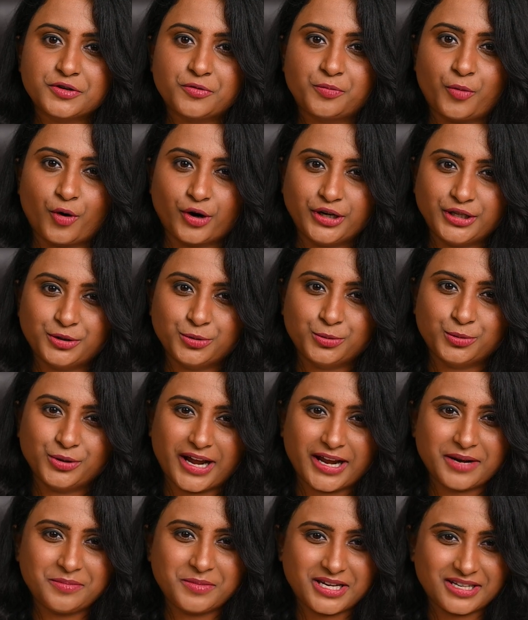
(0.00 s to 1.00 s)
of
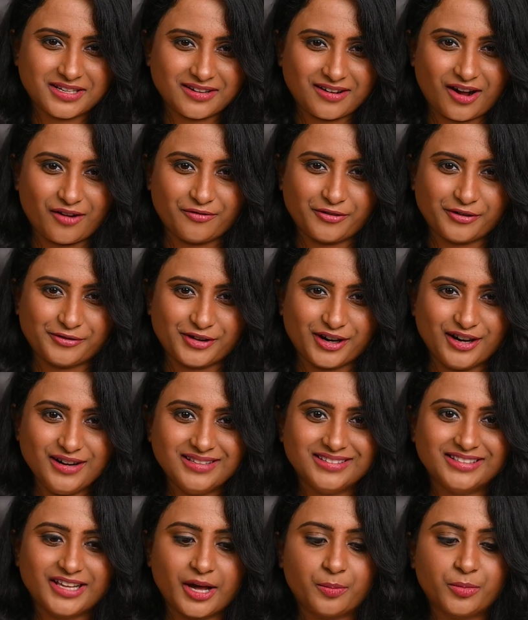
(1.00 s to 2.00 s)
0.29 meter,
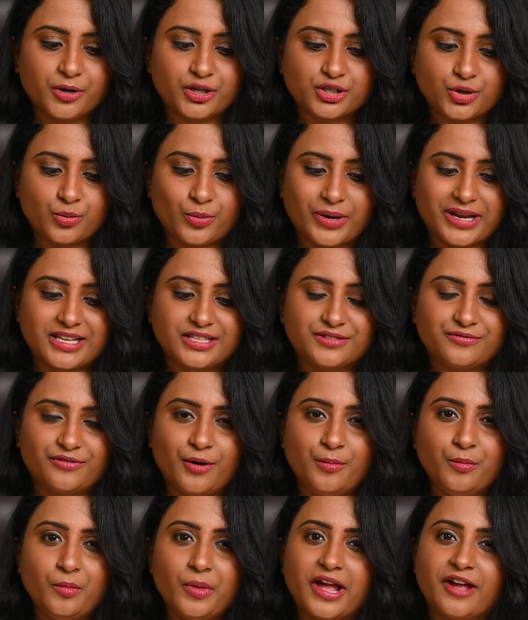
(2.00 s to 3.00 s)
however, the aperture varies
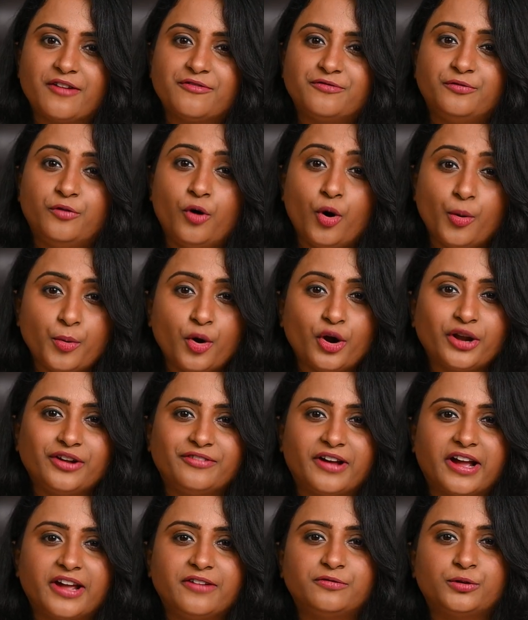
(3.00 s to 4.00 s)
from
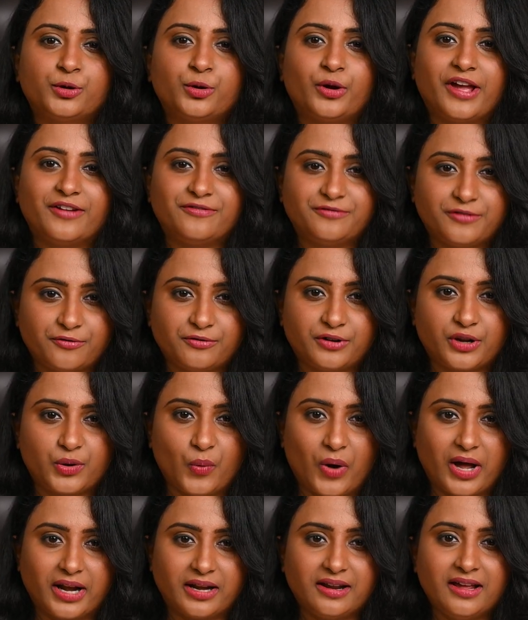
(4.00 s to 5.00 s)
f4.5 to
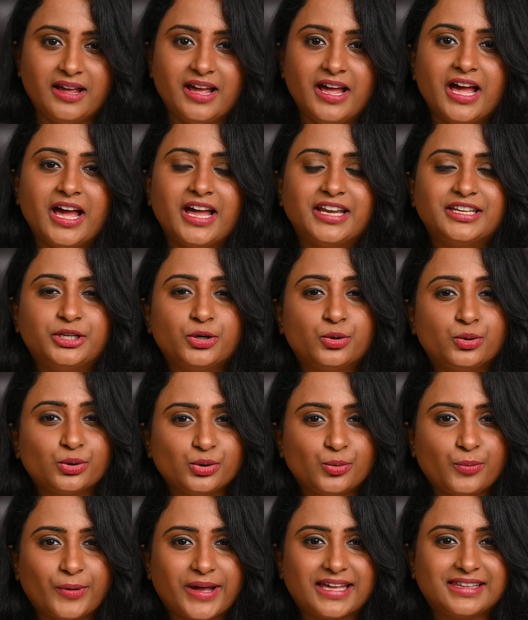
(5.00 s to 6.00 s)
f51. Due to
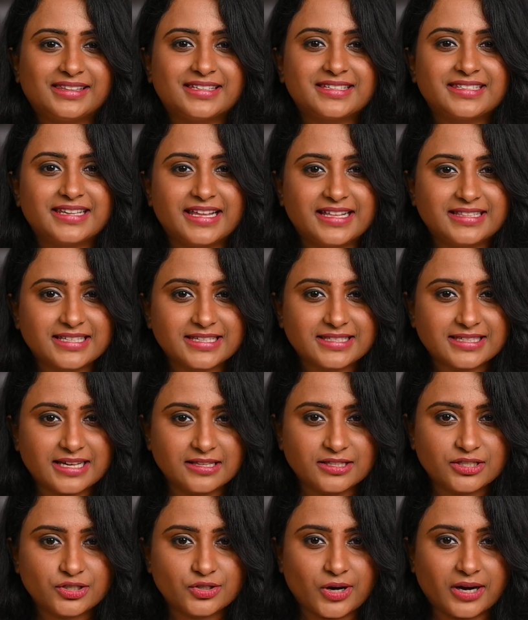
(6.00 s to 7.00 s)
the way this lens is
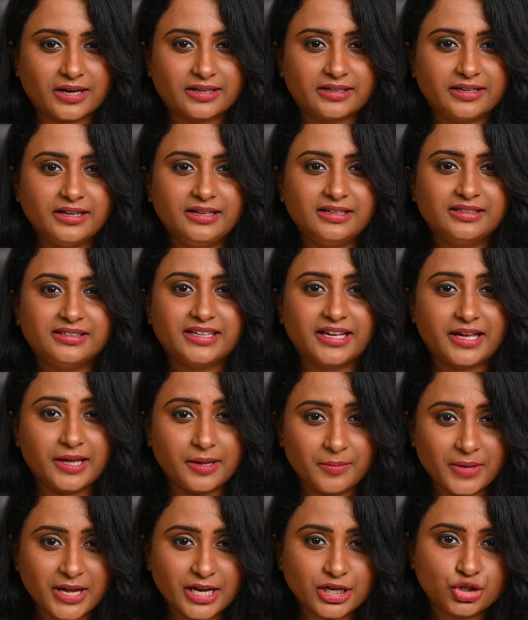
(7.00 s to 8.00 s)
constructed, the
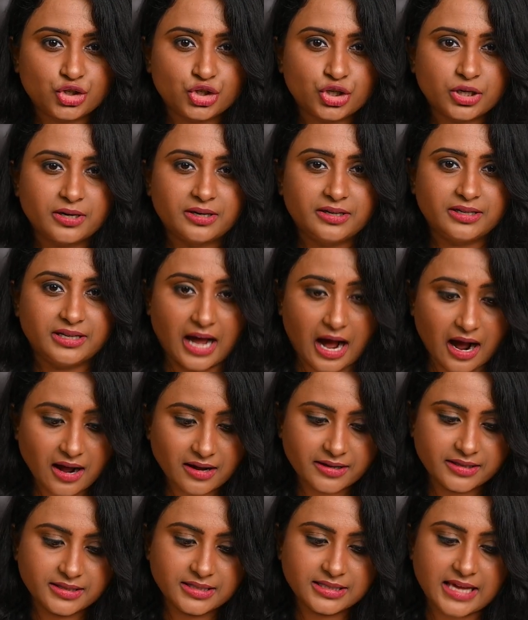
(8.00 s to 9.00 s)
image
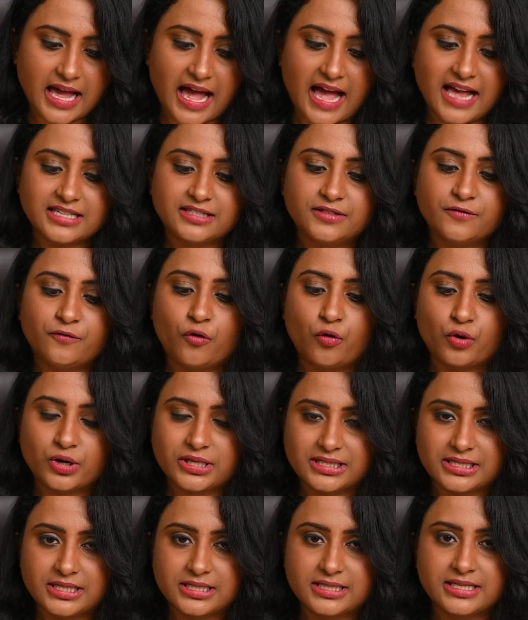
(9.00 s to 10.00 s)
darkens as the
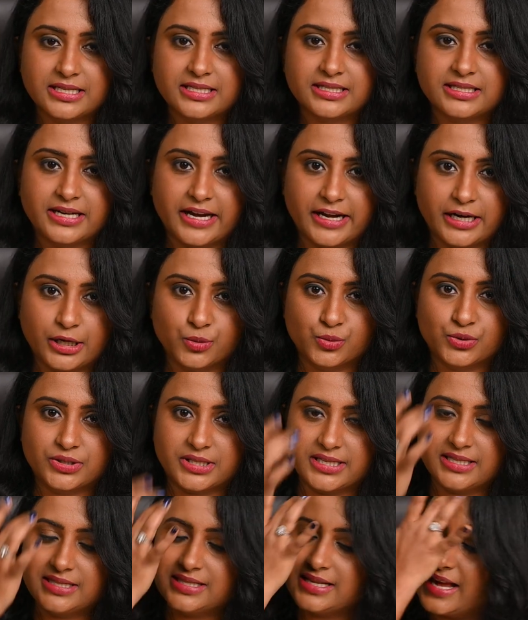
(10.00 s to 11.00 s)
focus distance
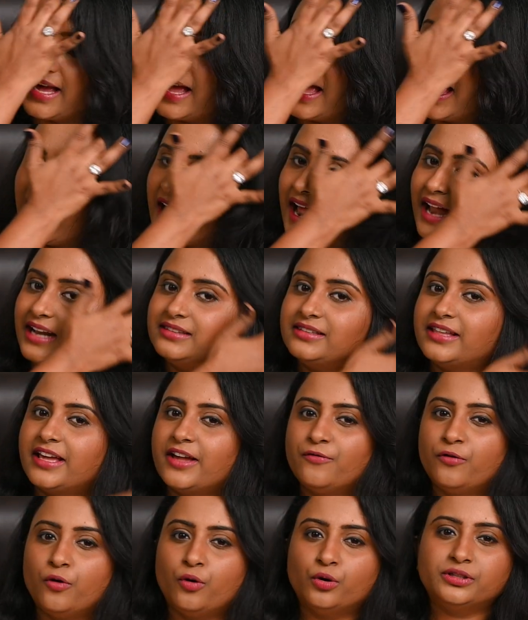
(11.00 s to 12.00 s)
reduces, and
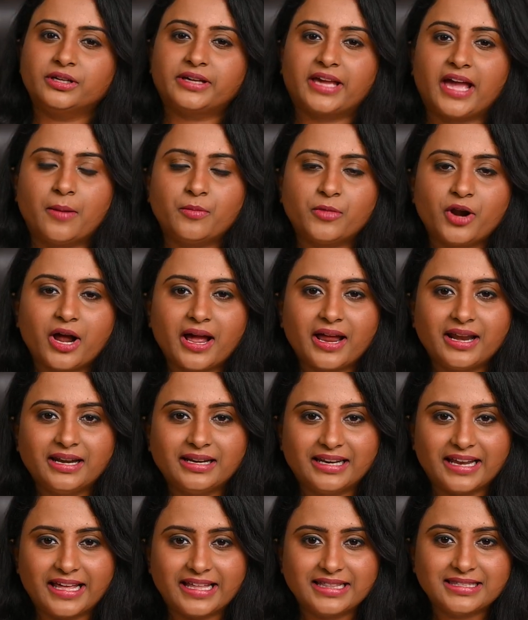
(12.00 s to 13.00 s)
therefore the camera
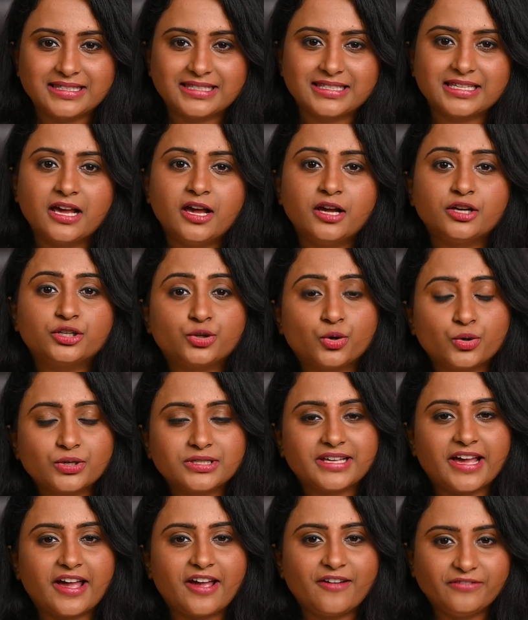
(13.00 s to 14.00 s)
and lens
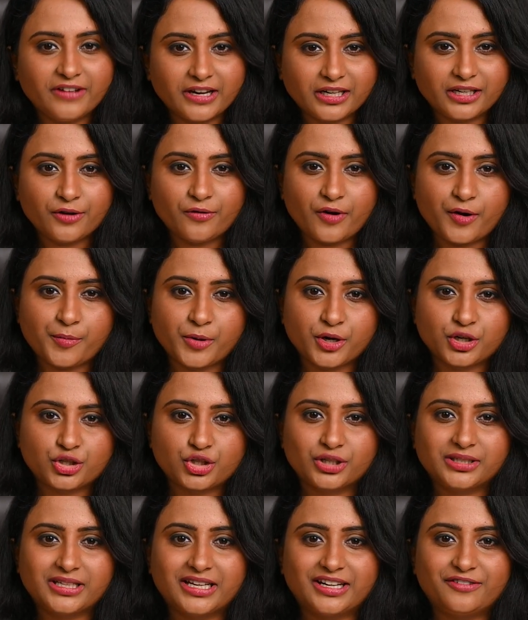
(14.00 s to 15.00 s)
shows the effective
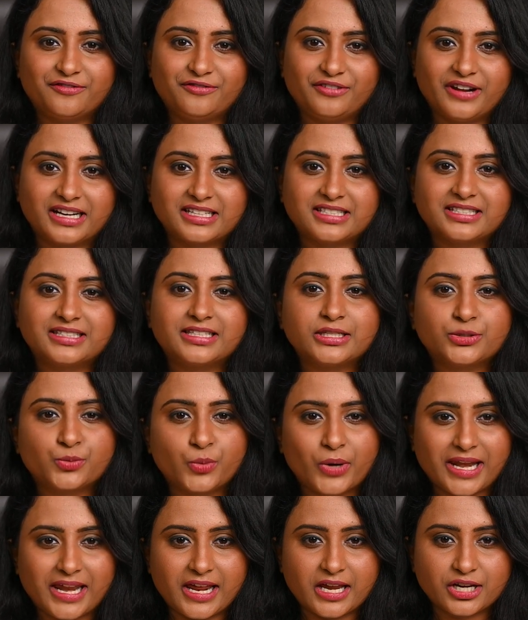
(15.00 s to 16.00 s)
aperture that reflects this
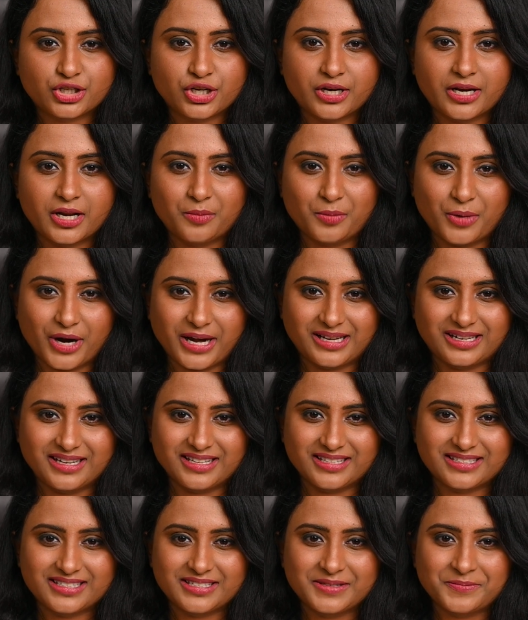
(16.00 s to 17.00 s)
variation in
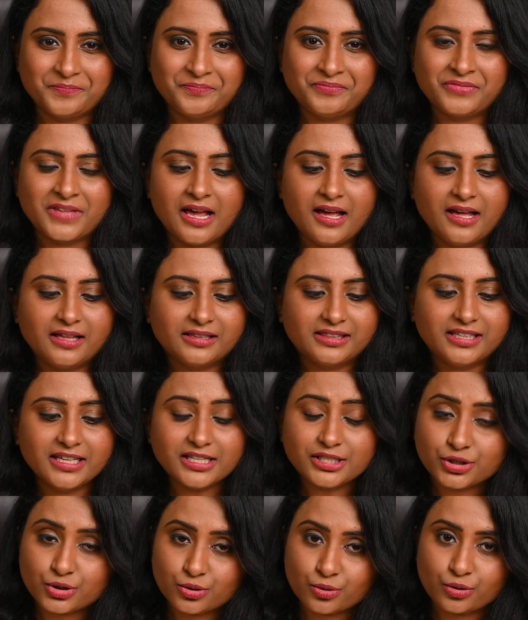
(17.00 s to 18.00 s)
brightness.
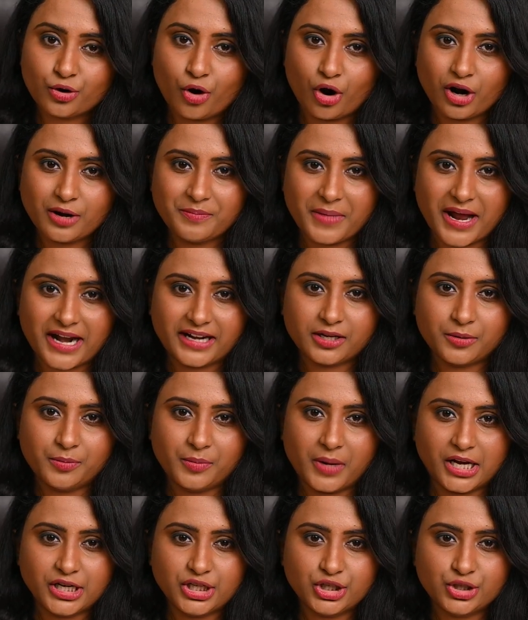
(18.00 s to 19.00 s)
This should not matter
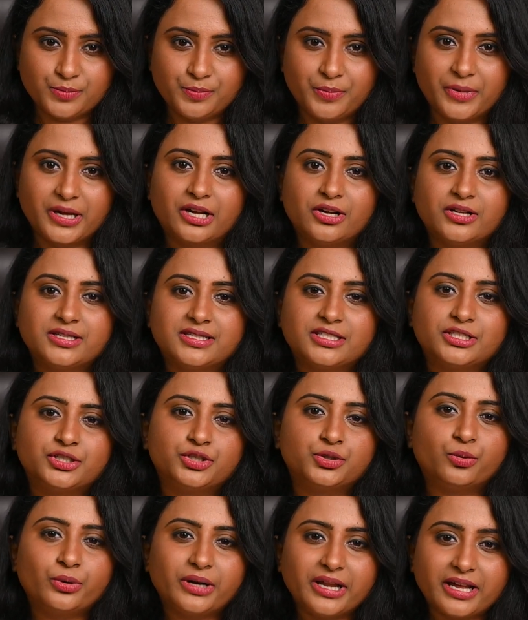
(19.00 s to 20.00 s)
much because
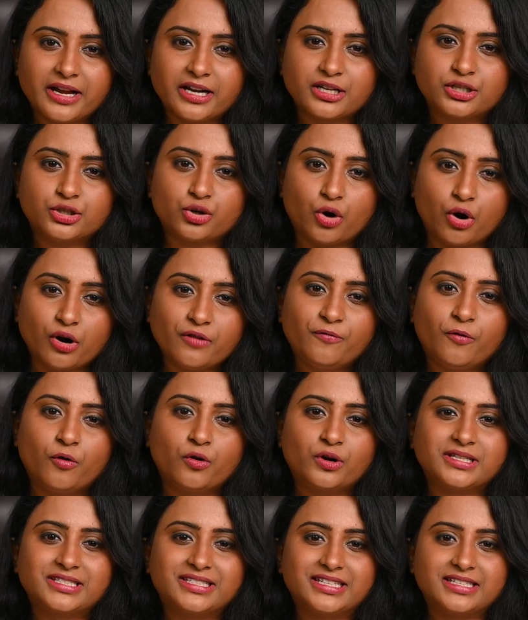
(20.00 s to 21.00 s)
shooting at short
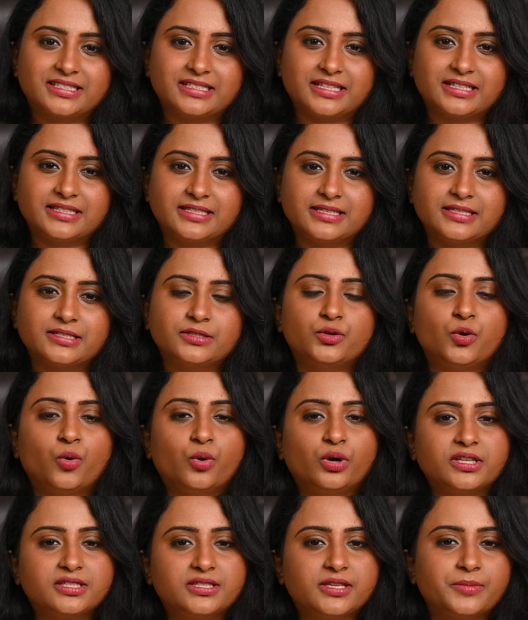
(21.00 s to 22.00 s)
focus distances
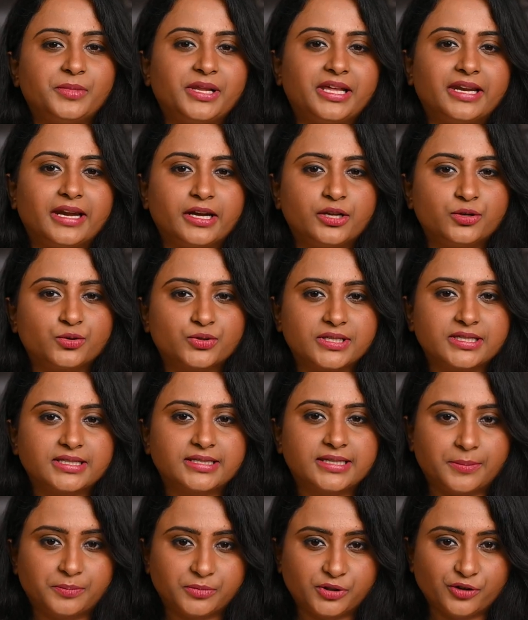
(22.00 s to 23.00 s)
noticeably reduces
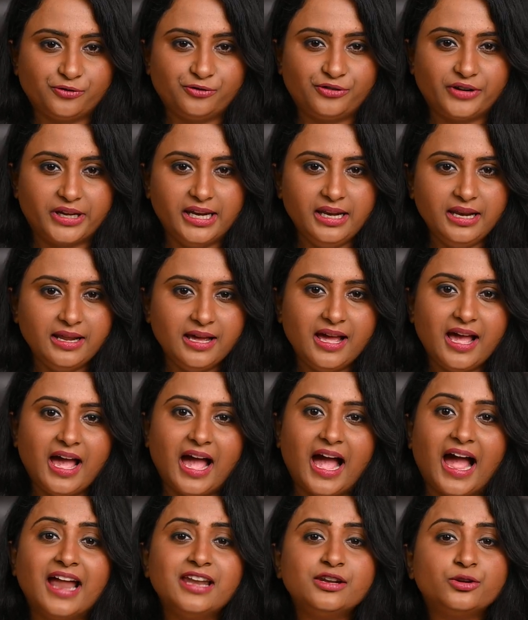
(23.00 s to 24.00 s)
depth of field,
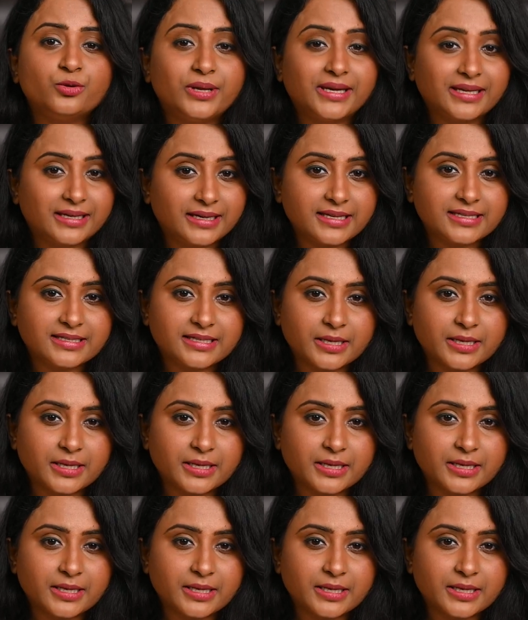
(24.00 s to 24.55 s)
and to increase